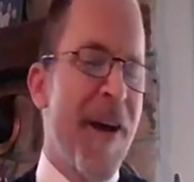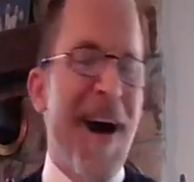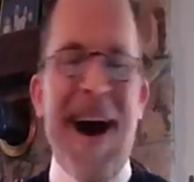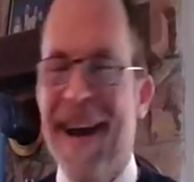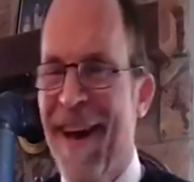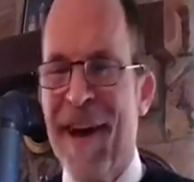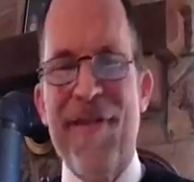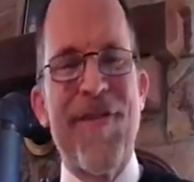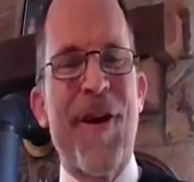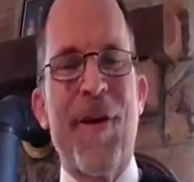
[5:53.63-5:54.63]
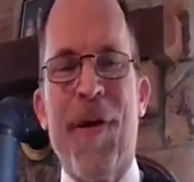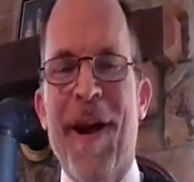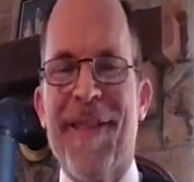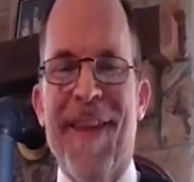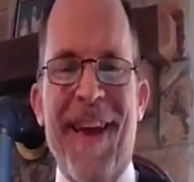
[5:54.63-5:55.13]
God has done
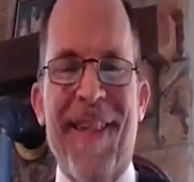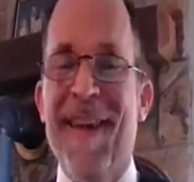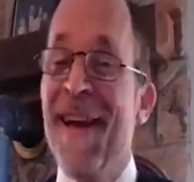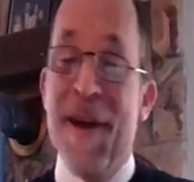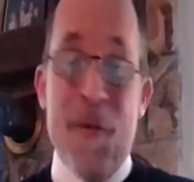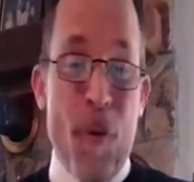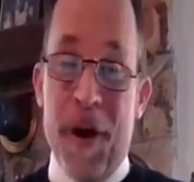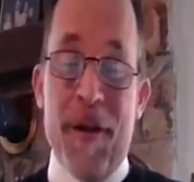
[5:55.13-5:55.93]
great things. One of